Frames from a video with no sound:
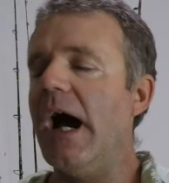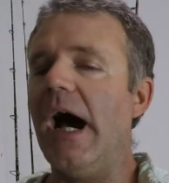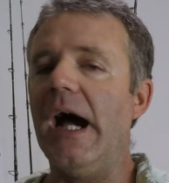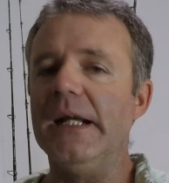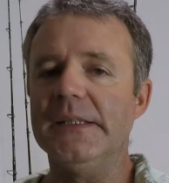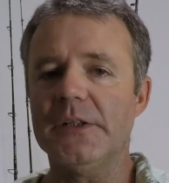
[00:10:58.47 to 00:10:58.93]

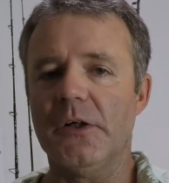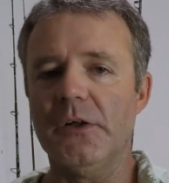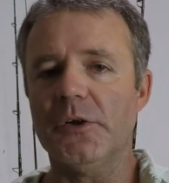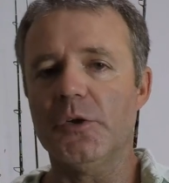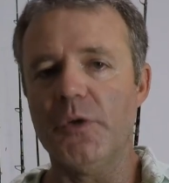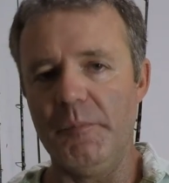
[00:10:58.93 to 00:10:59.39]
I
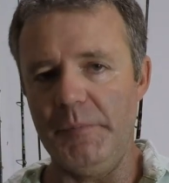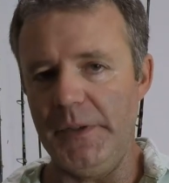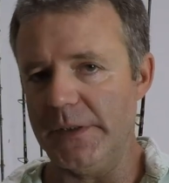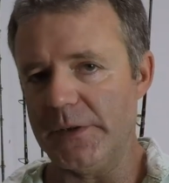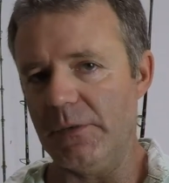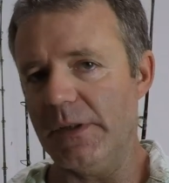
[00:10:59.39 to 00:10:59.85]
start
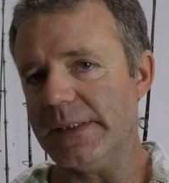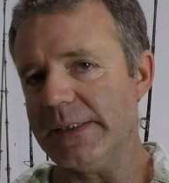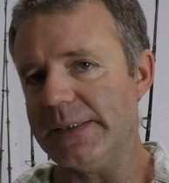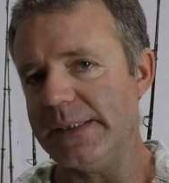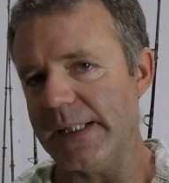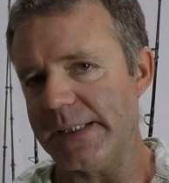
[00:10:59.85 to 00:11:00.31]
crimping. So at
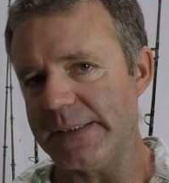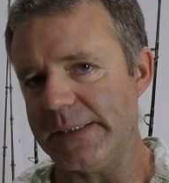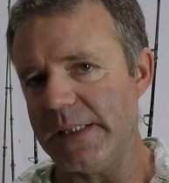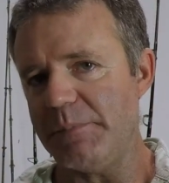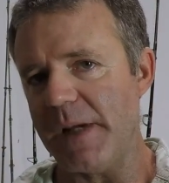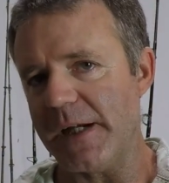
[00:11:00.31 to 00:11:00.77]

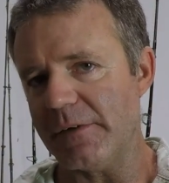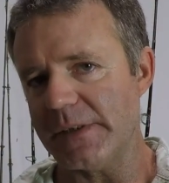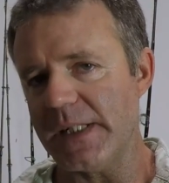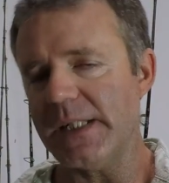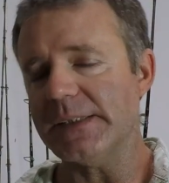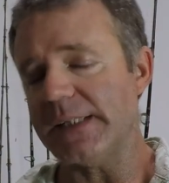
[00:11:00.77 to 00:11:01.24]
60 pound
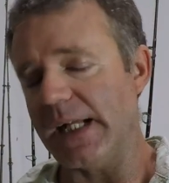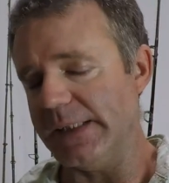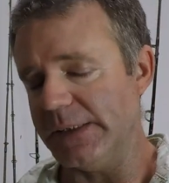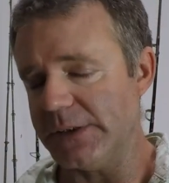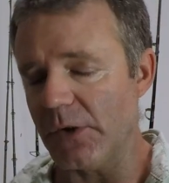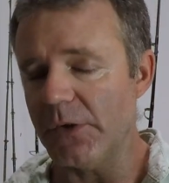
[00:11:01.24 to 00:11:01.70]
test, I
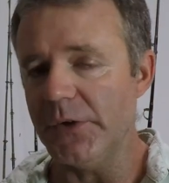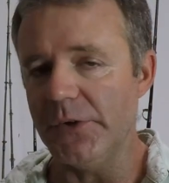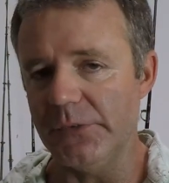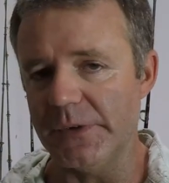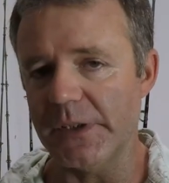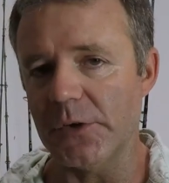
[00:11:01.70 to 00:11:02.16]
start
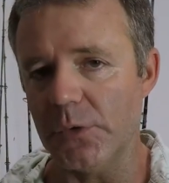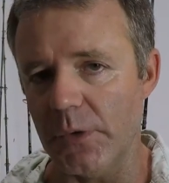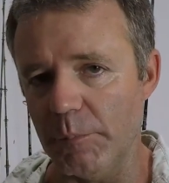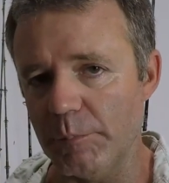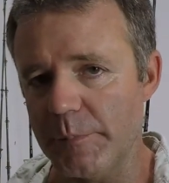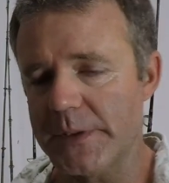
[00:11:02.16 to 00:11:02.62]
using
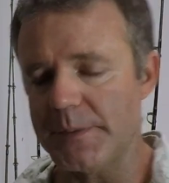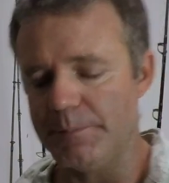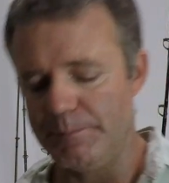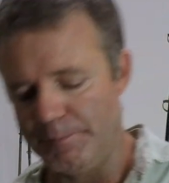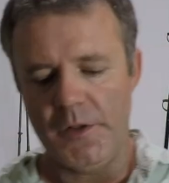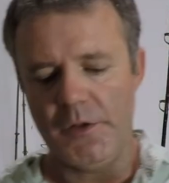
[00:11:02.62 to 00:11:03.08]
crimps.